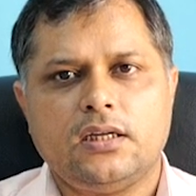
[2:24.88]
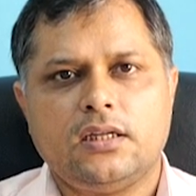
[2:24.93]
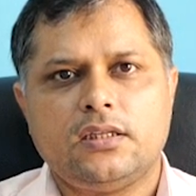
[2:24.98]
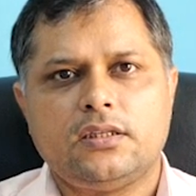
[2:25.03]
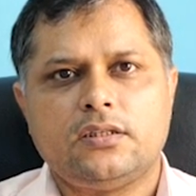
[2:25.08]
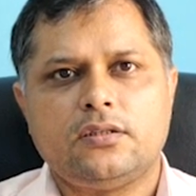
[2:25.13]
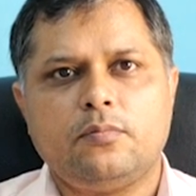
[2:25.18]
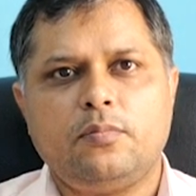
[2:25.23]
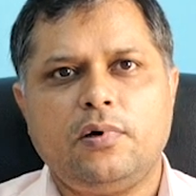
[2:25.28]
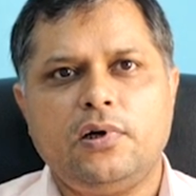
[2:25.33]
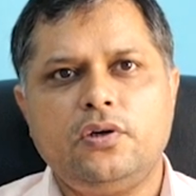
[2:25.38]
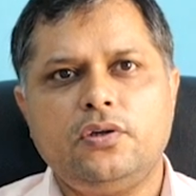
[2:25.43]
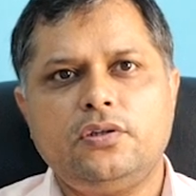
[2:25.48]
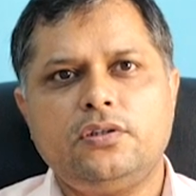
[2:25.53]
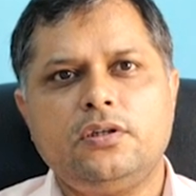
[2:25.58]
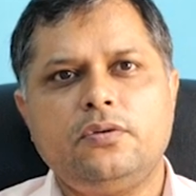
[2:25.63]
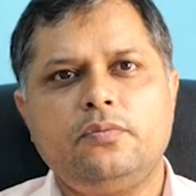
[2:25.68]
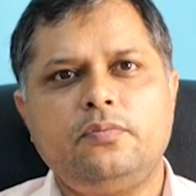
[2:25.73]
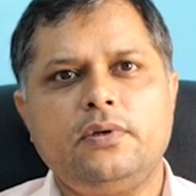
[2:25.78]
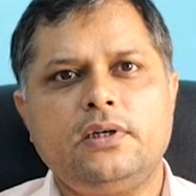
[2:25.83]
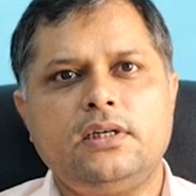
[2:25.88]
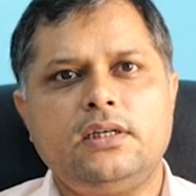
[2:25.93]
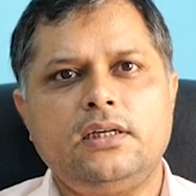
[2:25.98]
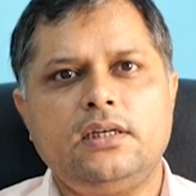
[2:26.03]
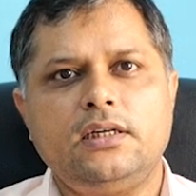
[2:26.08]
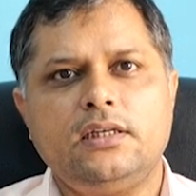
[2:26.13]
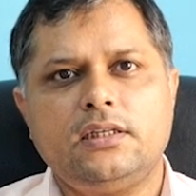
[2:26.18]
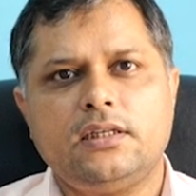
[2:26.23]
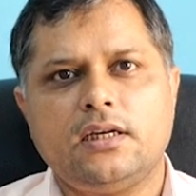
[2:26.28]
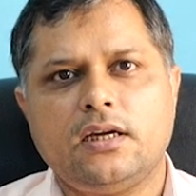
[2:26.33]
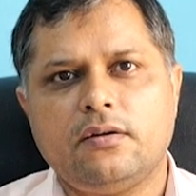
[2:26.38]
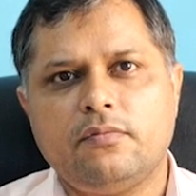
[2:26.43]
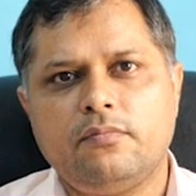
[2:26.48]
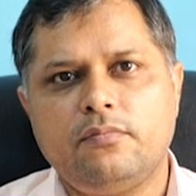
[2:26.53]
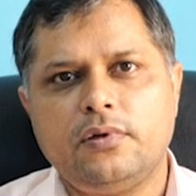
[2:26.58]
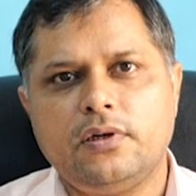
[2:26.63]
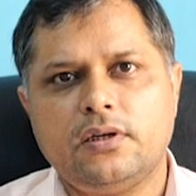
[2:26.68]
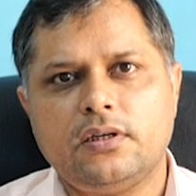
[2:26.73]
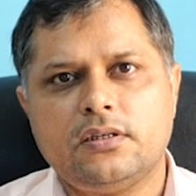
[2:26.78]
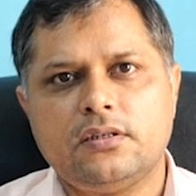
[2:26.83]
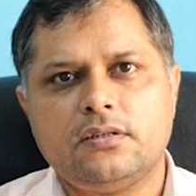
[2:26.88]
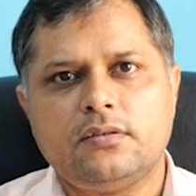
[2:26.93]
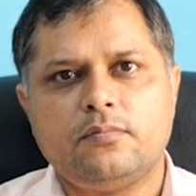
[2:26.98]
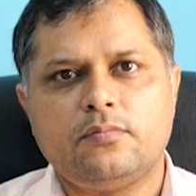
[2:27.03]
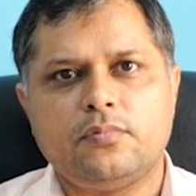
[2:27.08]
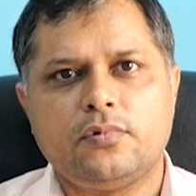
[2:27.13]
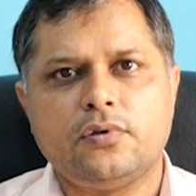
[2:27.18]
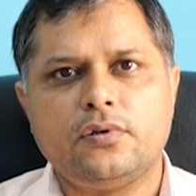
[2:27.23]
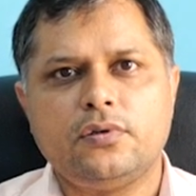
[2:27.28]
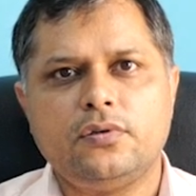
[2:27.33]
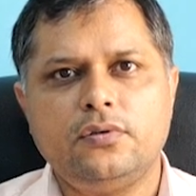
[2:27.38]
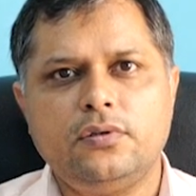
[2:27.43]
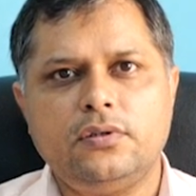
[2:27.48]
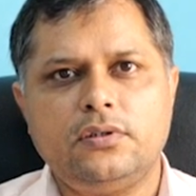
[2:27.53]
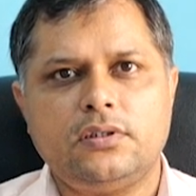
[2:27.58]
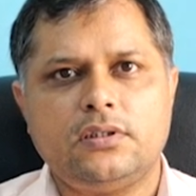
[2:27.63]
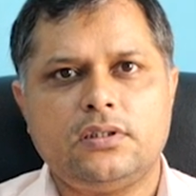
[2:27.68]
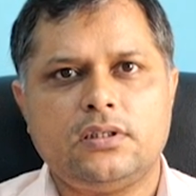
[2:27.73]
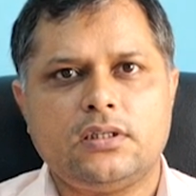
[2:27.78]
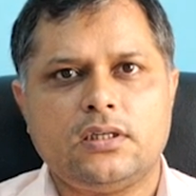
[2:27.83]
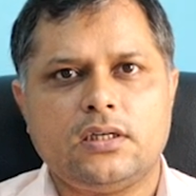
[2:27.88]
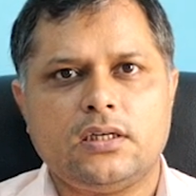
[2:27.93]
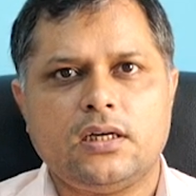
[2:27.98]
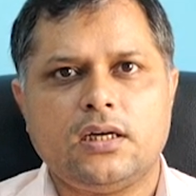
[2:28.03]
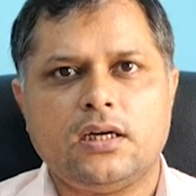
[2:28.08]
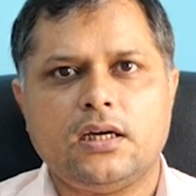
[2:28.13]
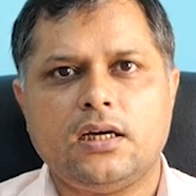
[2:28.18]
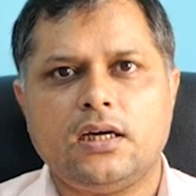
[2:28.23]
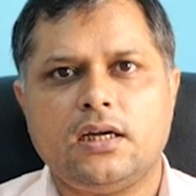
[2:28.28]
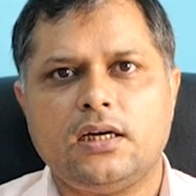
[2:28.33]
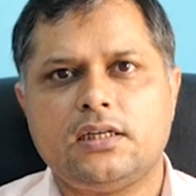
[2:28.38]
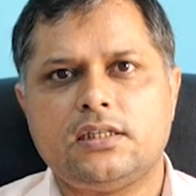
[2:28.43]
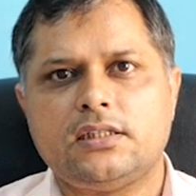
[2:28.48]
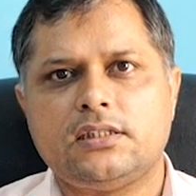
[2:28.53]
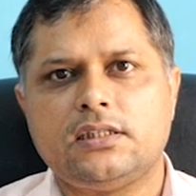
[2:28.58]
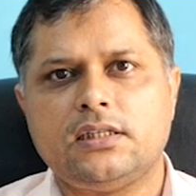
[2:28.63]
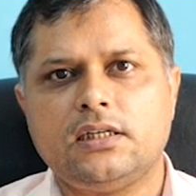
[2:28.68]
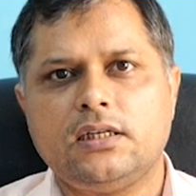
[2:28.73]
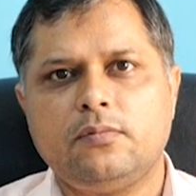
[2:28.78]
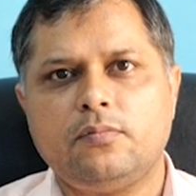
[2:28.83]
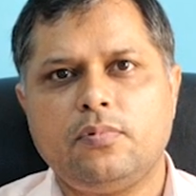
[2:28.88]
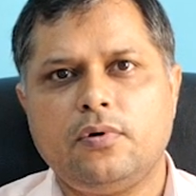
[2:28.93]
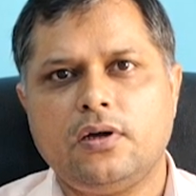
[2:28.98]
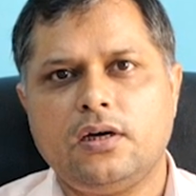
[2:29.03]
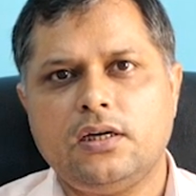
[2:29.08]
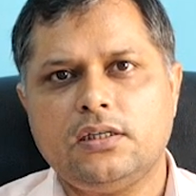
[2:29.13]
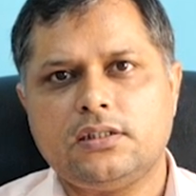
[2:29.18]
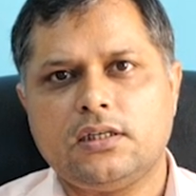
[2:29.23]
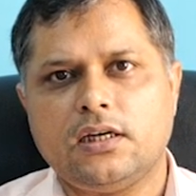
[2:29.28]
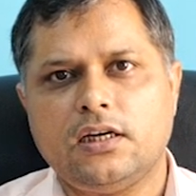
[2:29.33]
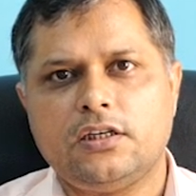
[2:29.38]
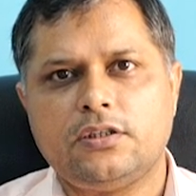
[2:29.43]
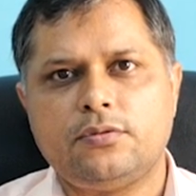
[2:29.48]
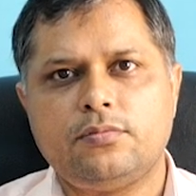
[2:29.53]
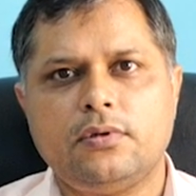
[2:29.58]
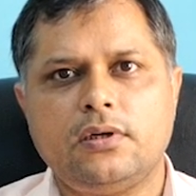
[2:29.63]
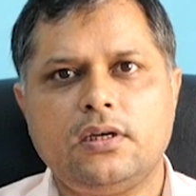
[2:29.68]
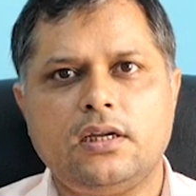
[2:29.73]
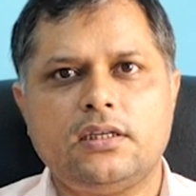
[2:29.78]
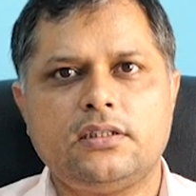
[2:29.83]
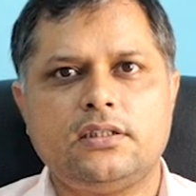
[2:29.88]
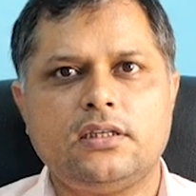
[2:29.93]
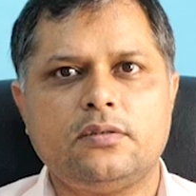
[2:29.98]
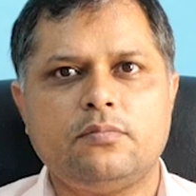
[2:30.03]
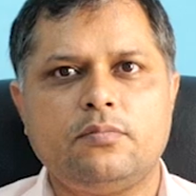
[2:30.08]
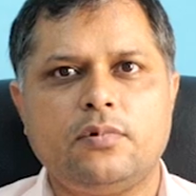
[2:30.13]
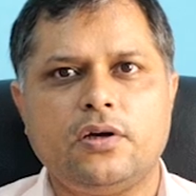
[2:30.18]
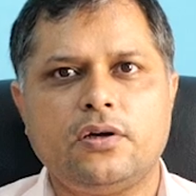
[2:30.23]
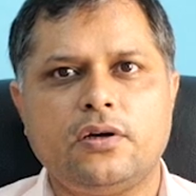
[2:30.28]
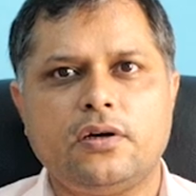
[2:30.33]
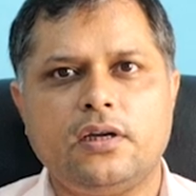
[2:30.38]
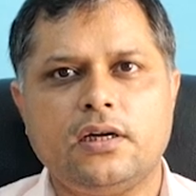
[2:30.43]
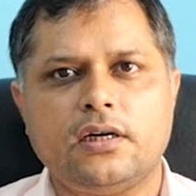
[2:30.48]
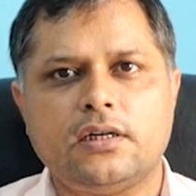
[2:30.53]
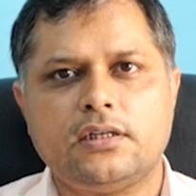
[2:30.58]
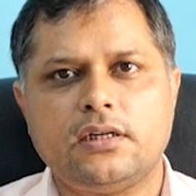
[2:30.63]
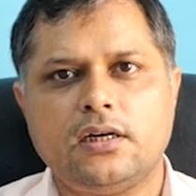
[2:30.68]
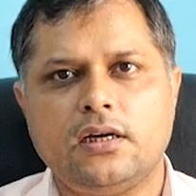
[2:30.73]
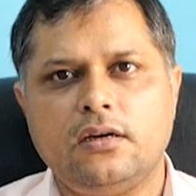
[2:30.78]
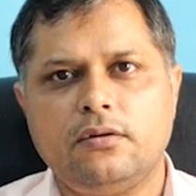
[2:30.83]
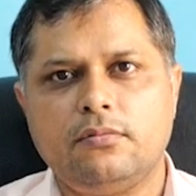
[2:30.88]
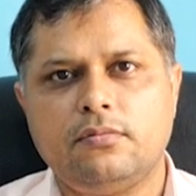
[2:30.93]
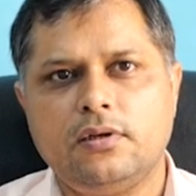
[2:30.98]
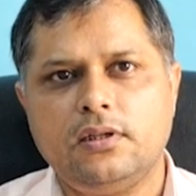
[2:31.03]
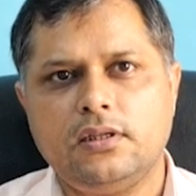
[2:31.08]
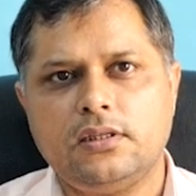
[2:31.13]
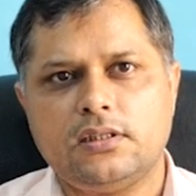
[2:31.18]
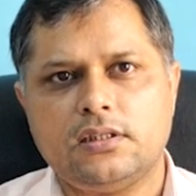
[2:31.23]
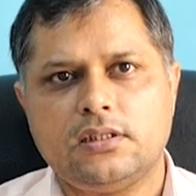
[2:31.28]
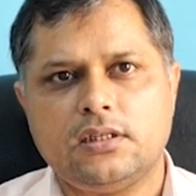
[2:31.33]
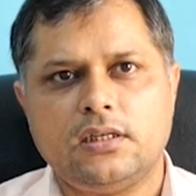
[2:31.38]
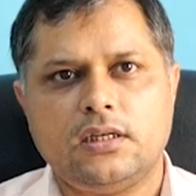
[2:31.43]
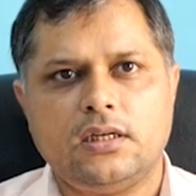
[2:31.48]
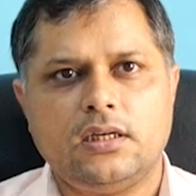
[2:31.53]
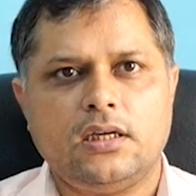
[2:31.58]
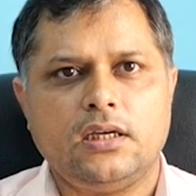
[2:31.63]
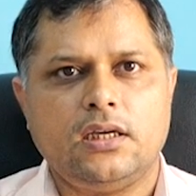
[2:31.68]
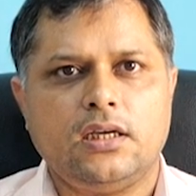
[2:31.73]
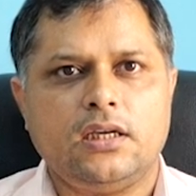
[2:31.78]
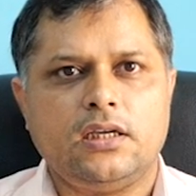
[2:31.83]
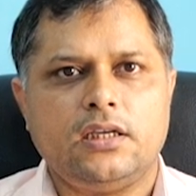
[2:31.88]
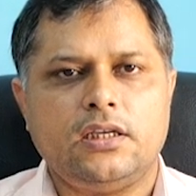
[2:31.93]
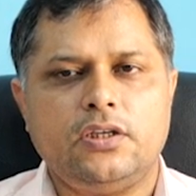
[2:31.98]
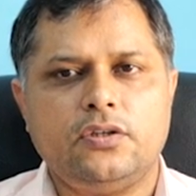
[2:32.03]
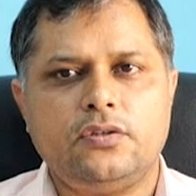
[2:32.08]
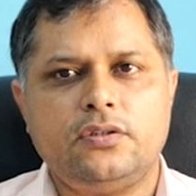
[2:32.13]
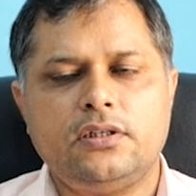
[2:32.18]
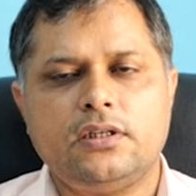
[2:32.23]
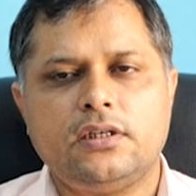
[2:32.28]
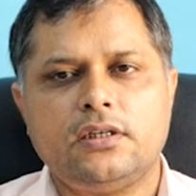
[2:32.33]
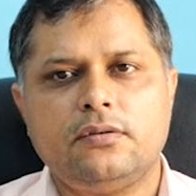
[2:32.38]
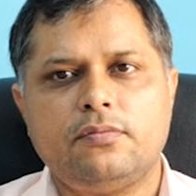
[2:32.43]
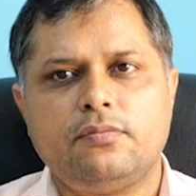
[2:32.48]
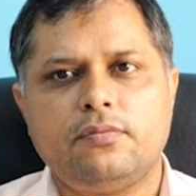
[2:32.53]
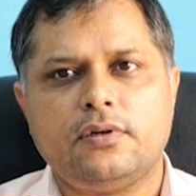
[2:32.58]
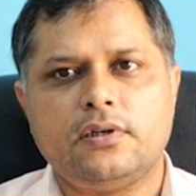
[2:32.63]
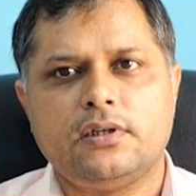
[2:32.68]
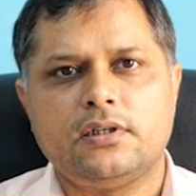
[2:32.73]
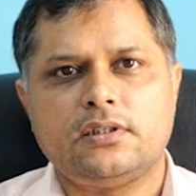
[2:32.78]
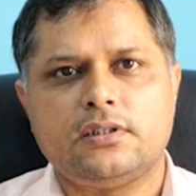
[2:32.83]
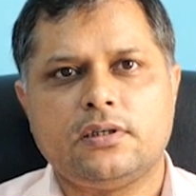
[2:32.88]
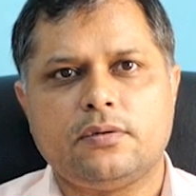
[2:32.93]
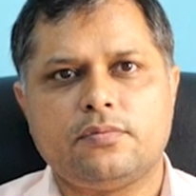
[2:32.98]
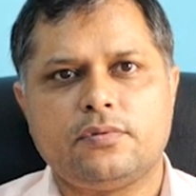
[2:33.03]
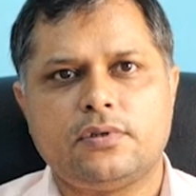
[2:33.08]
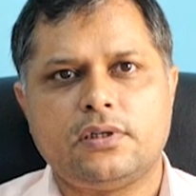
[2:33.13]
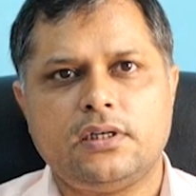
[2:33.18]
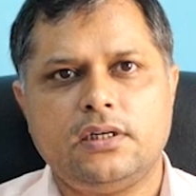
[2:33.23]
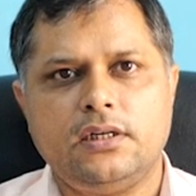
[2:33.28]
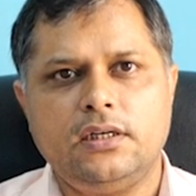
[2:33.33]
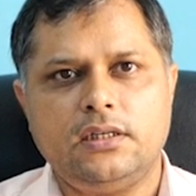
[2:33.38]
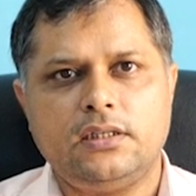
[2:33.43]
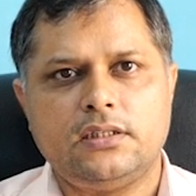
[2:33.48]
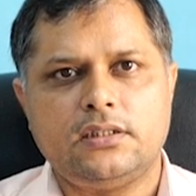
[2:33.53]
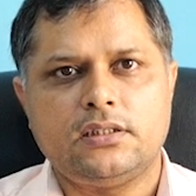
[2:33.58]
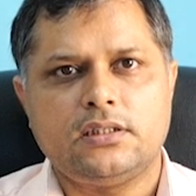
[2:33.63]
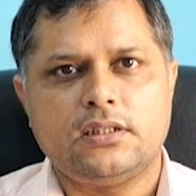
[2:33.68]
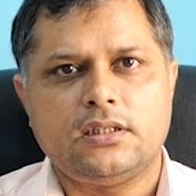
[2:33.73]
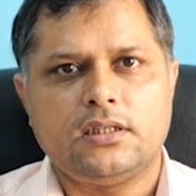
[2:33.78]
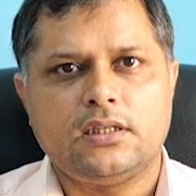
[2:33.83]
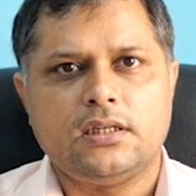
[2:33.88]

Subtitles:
So biosurfactants have been produced at shake flask as well as at bioreactor levels using different substrates.